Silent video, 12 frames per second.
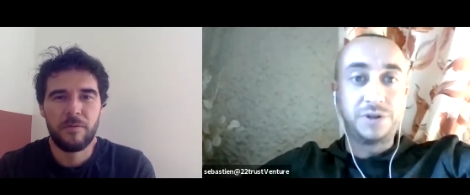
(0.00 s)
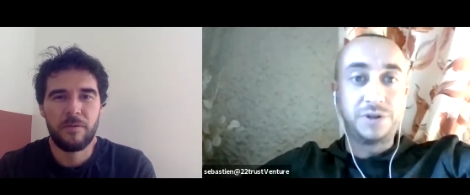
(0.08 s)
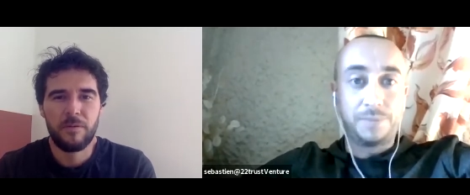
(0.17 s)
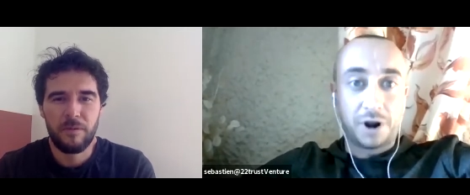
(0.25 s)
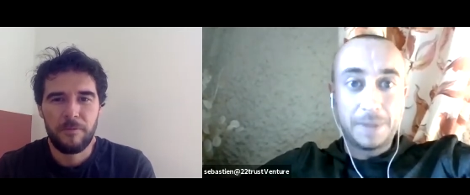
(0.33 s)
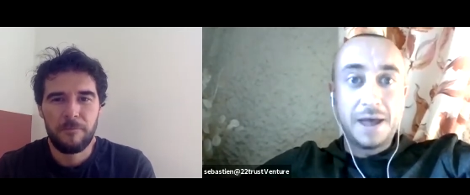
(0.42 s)

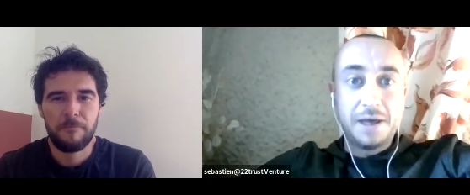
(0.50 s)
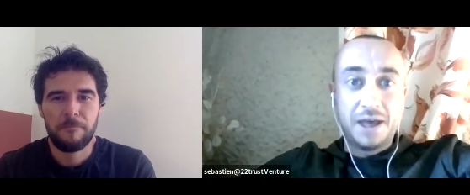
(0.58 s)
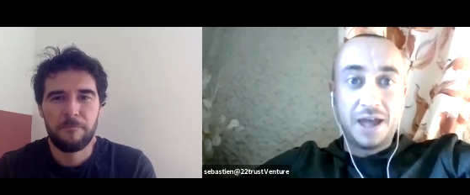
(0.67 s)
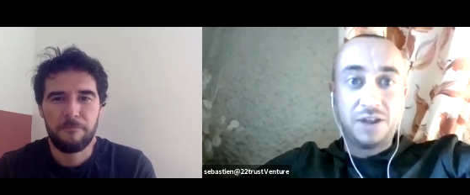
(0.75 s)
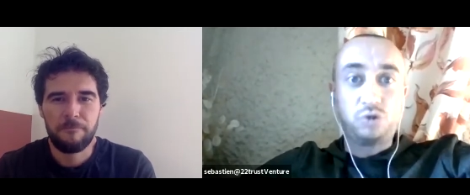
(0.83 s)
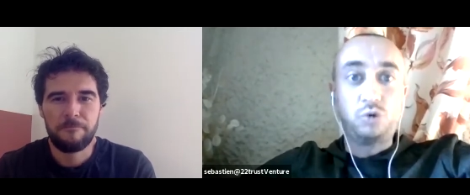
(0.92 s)
Speaker 1: market
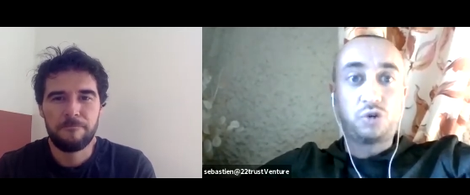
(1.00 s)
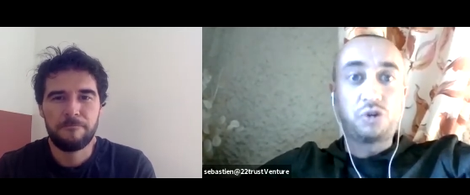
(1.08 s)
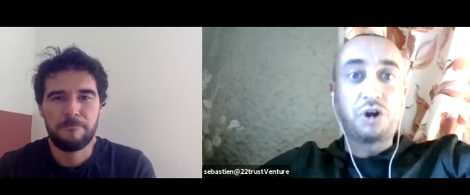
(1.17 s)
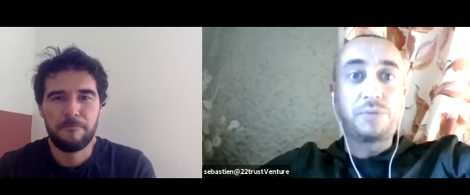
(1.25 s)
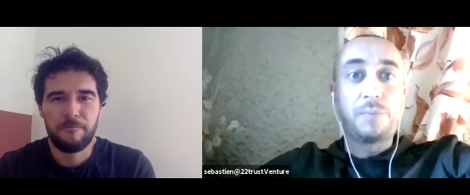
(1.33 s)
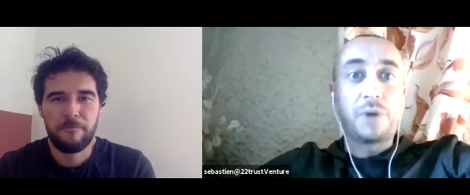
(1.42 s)
and to
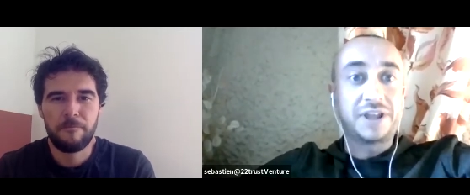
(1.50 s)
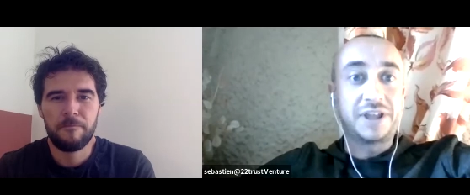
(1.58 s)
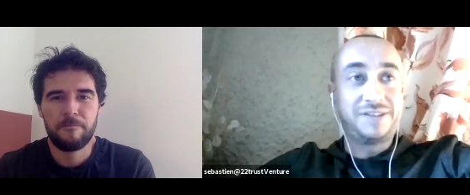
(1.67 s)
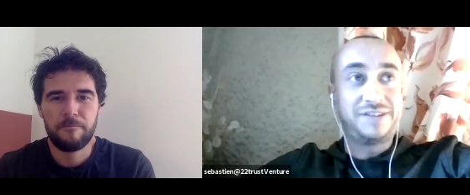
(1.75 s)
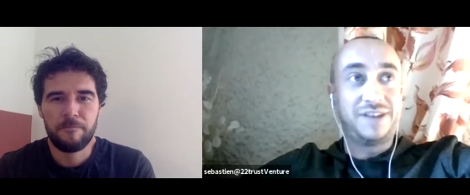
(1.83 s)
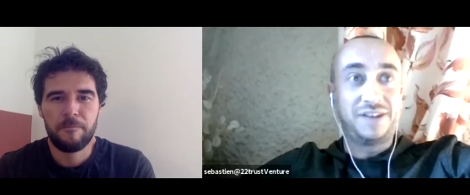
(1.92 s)
start market
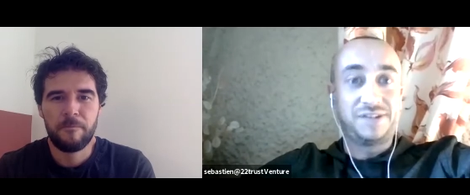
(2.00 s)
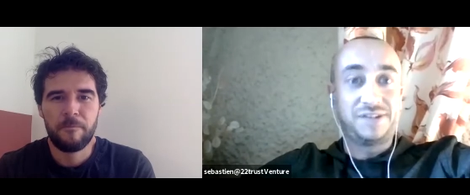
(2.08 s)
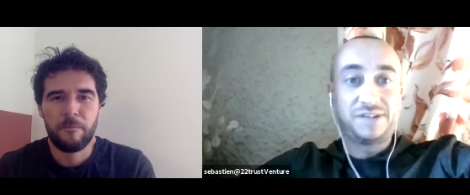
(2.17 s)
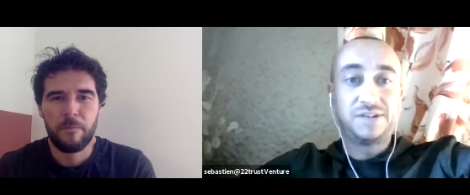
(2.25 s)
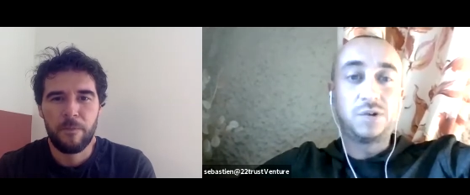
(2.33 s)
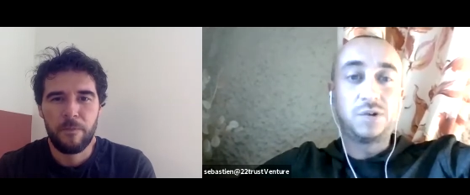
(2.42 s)

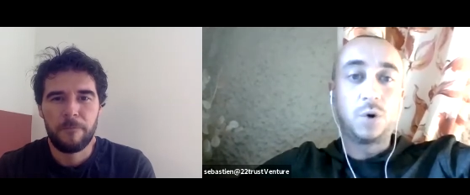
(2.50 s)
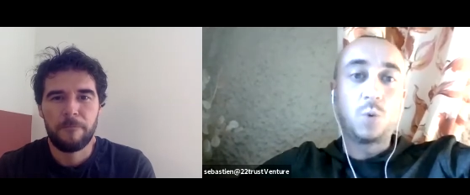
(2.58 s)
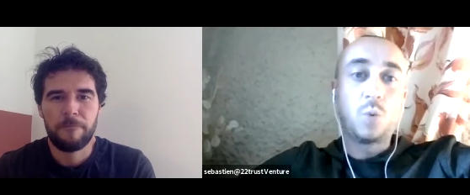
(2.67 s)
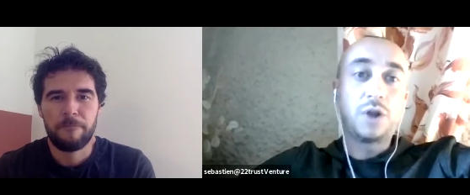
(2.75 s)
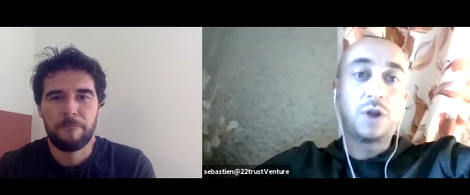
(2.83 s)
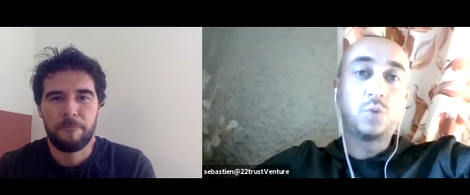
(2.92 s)
tests. So
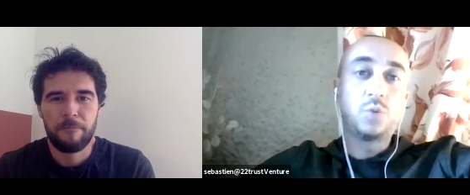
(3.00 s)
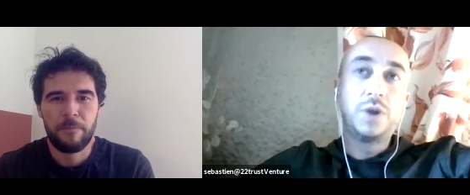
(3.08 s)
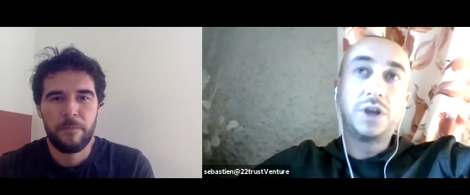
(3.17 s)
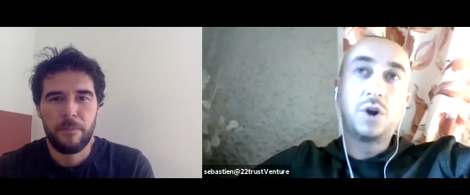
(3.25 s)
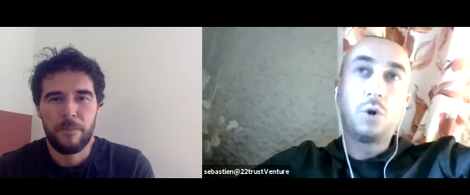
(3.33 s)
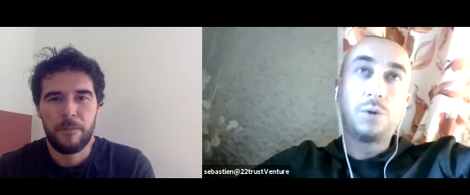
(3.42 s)
what we
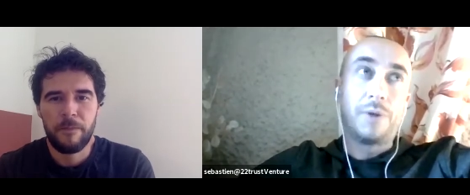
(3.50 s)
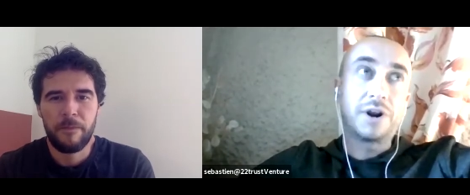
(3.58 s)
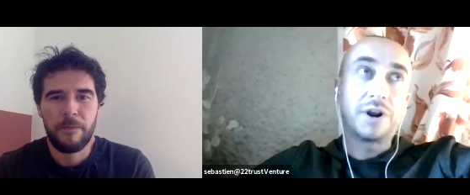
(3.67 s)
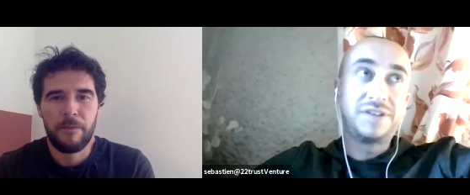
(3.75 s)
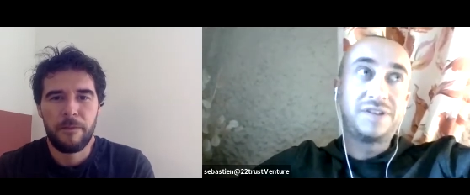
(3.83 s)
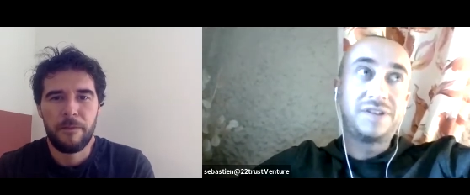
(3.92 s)
call
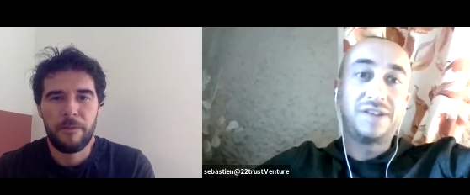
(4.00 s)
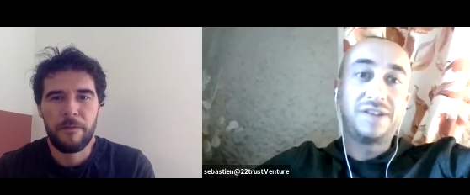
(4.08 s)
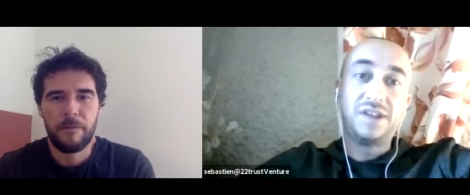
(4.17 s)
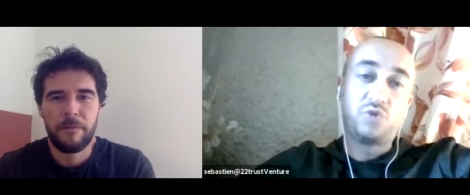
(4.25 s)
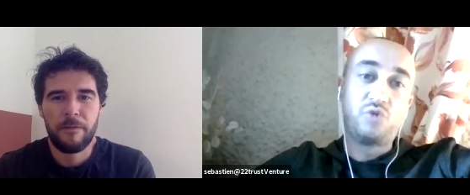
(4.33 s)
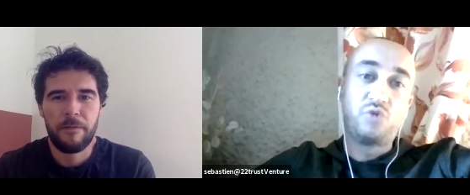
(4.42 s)
market test
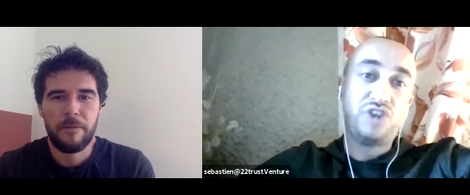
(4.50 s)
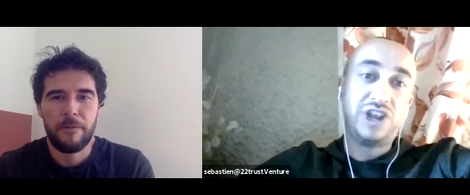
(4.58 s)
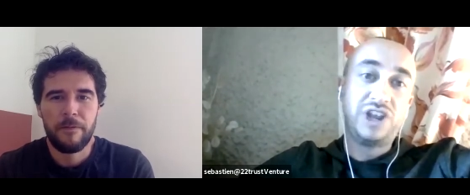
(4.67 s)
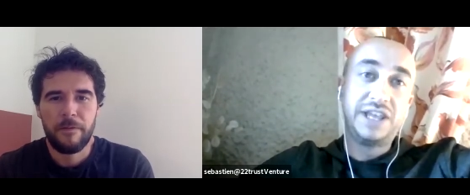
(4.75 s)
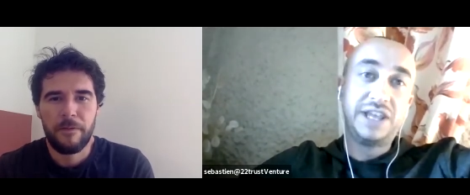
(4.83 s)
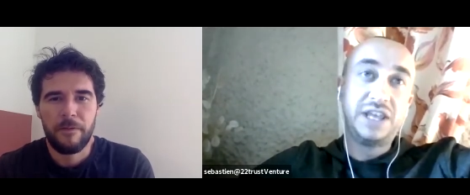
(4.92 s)
is
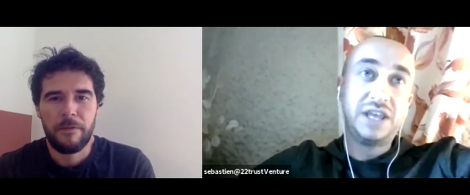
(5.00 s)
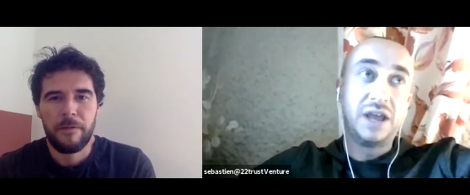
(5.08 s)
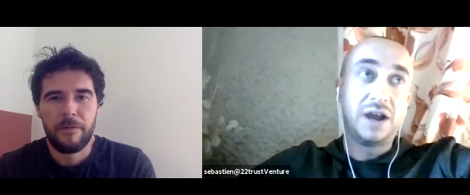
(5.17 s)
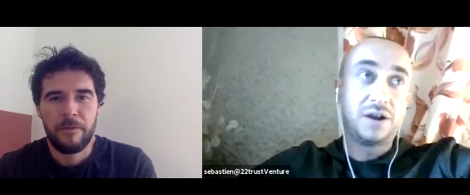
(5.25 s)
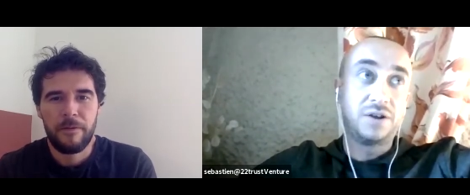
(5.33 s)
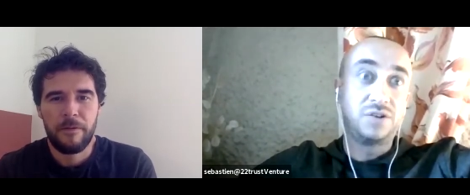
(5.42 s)
really
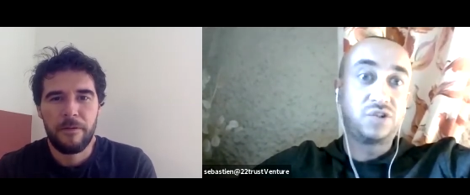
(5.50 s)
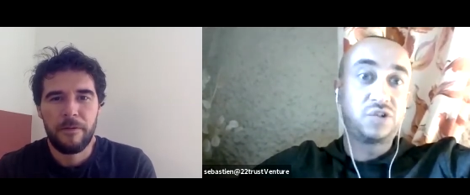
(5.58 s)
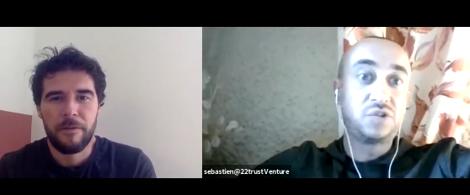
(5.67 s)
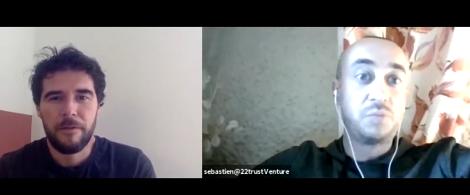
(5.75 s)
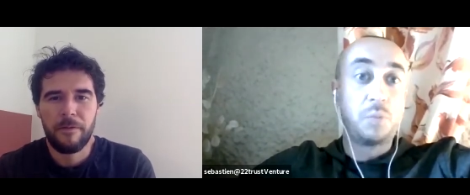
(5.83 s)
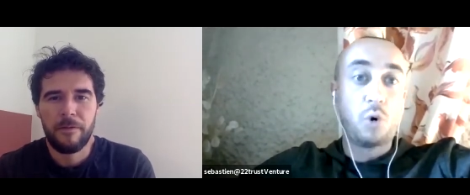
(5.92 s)
a
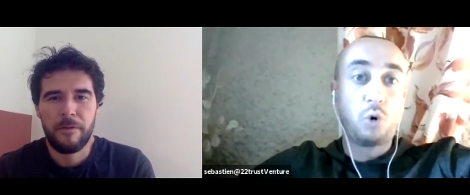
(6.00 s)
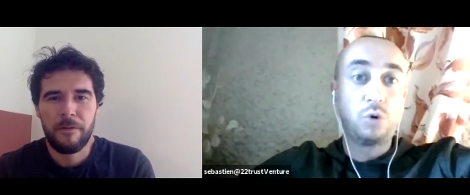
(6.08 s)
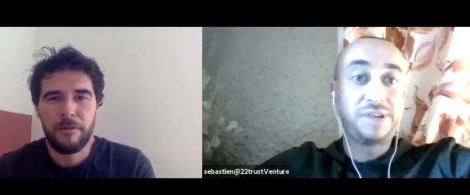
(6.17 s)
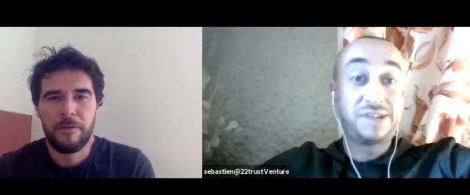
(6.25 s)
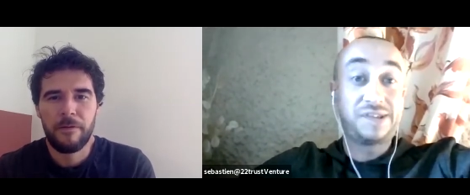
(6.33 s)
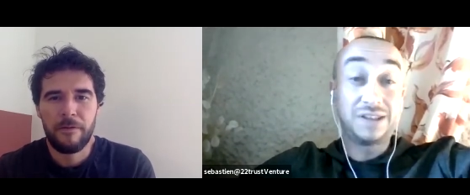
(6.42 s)
small set